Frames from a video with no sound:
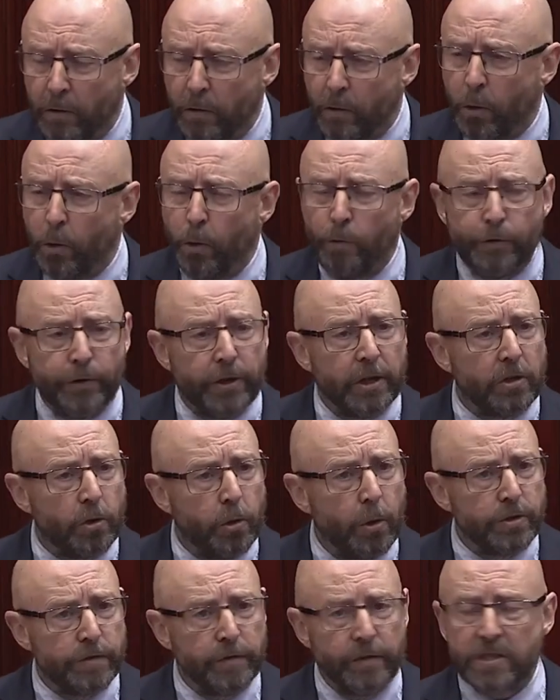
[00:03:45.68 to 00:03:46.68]
over the
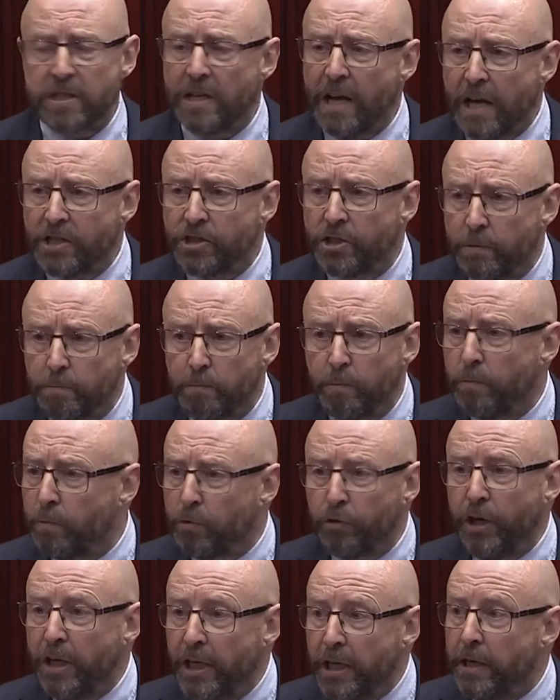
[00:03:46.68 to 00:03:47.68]
course of this last
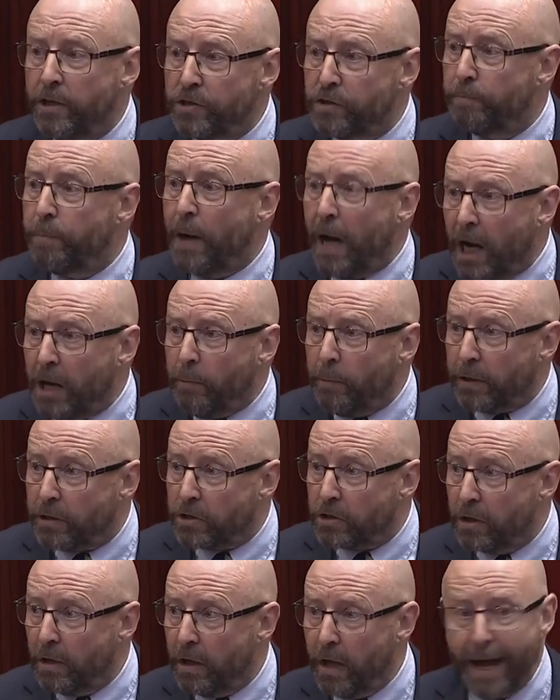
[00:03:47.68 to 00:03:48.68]
3 years of
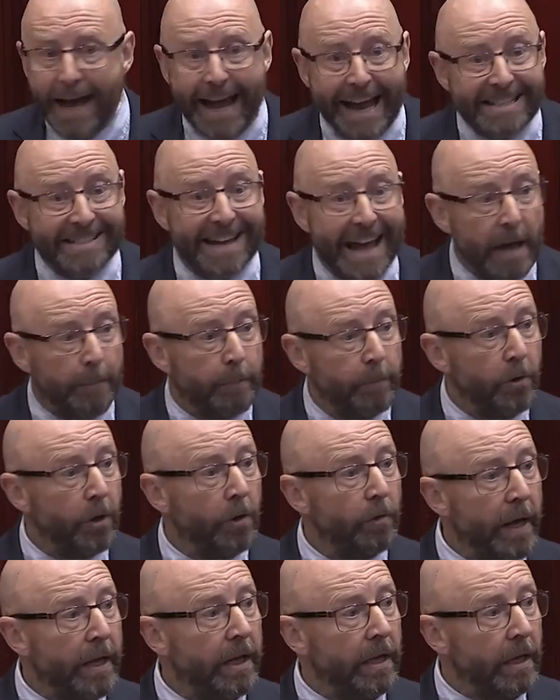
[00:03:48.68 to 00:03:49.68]
Parliament. Has happened
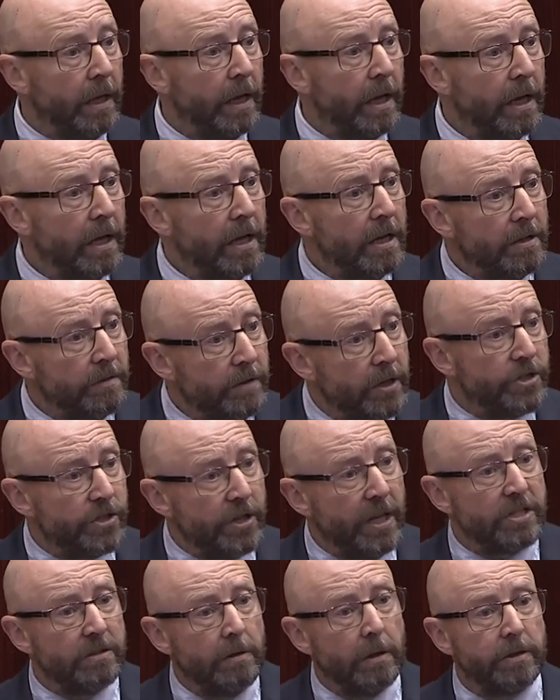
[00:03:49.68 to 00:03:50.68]
already. This
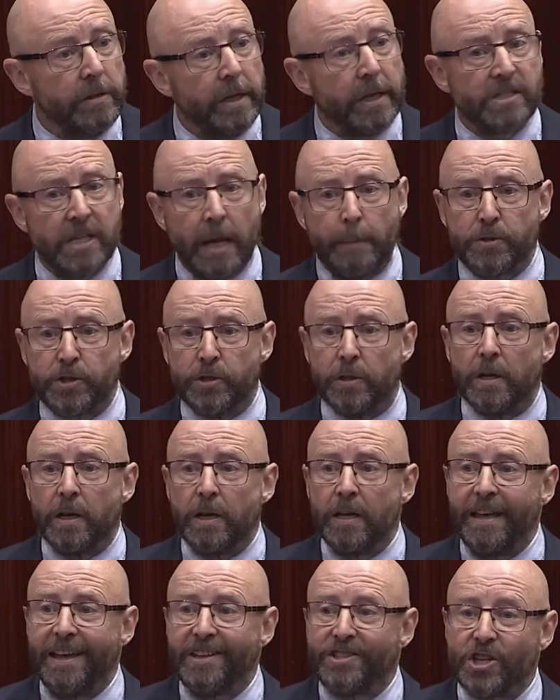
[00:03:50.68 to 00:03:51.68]
is not an exception.
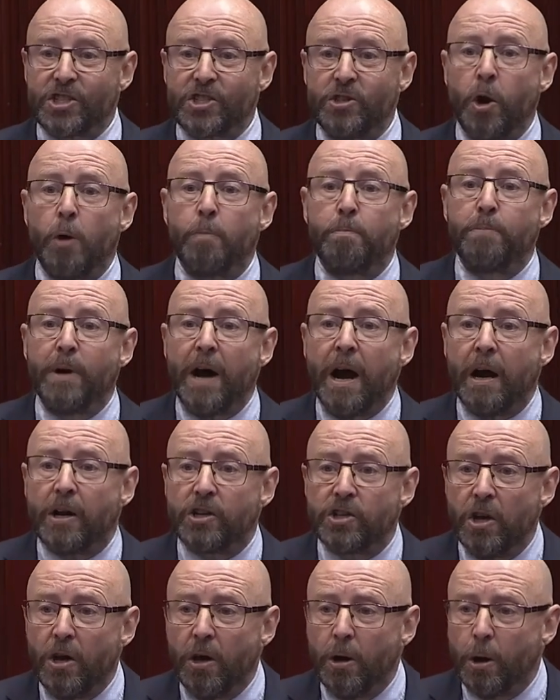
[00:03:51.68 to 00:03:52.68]
It's just not
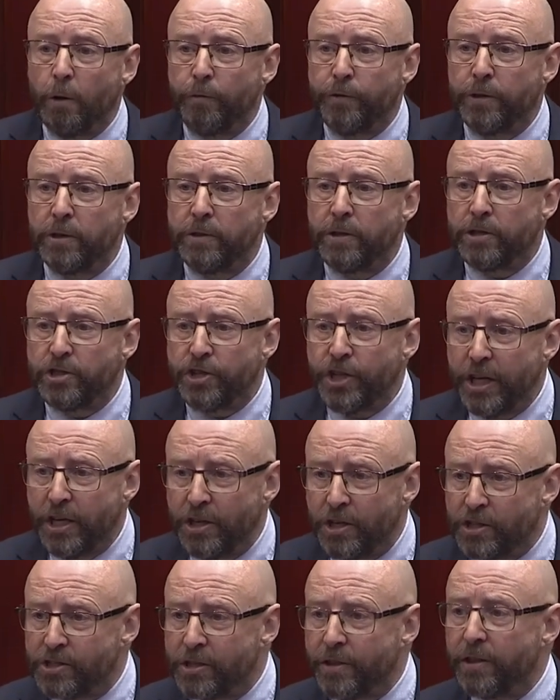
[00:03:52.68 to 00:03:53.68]
part of the
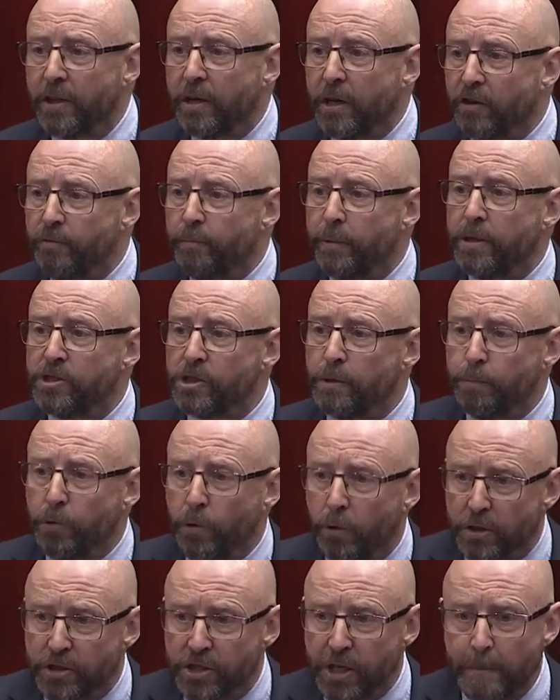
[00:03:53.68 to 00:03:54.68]
changes that the government
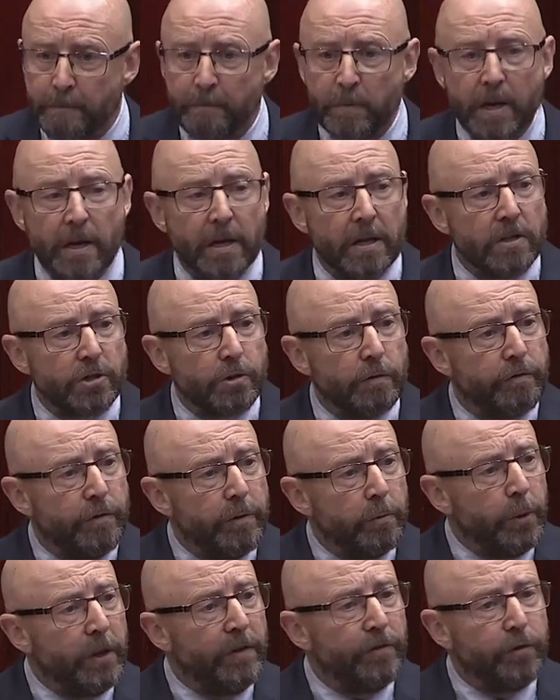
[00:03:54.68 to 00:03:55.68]
supports. So
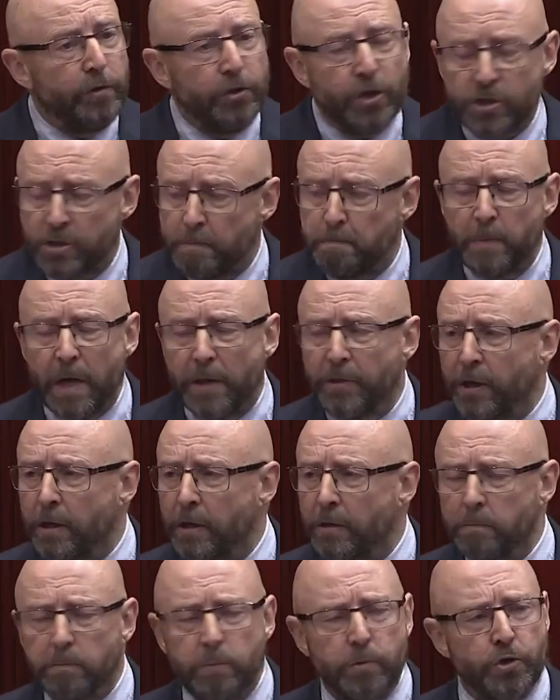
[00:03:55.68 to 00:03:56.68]
we've just, I
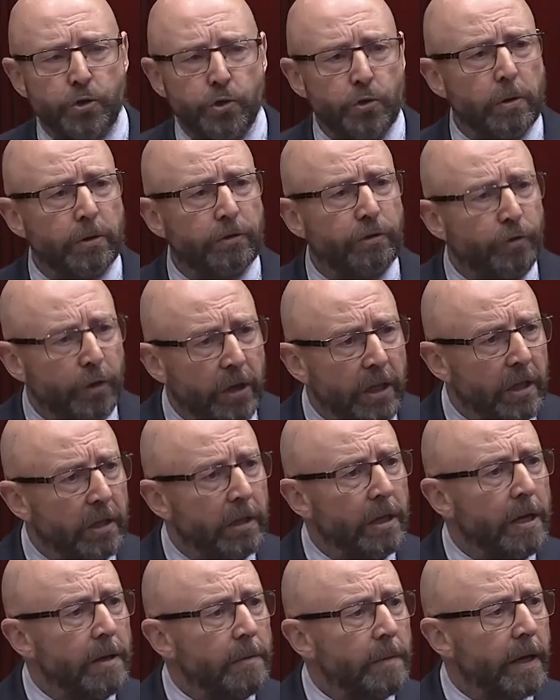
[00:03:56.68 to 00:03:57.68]
think, 2 or
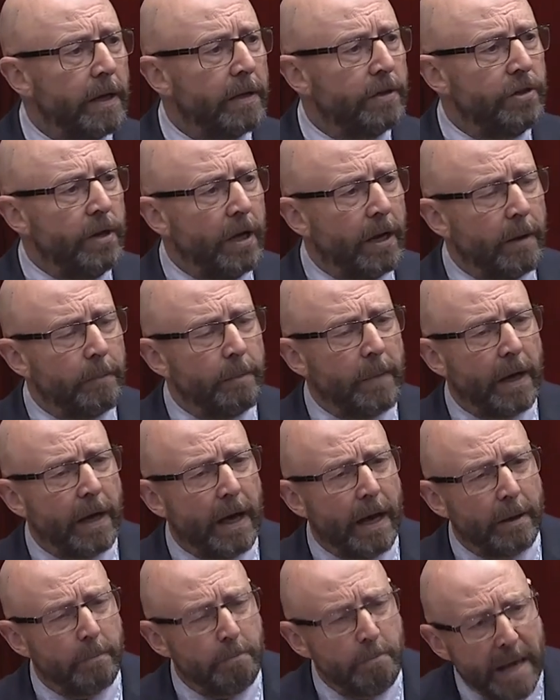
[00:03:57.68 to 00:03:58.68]
3
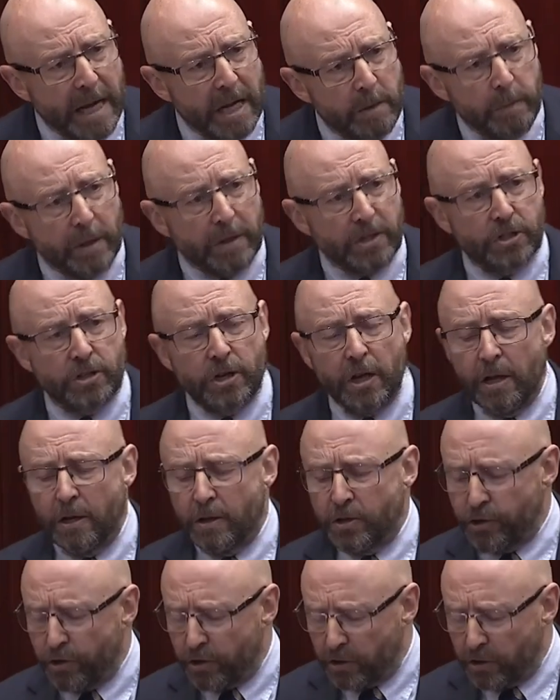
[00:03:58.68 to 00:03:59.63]
amendments to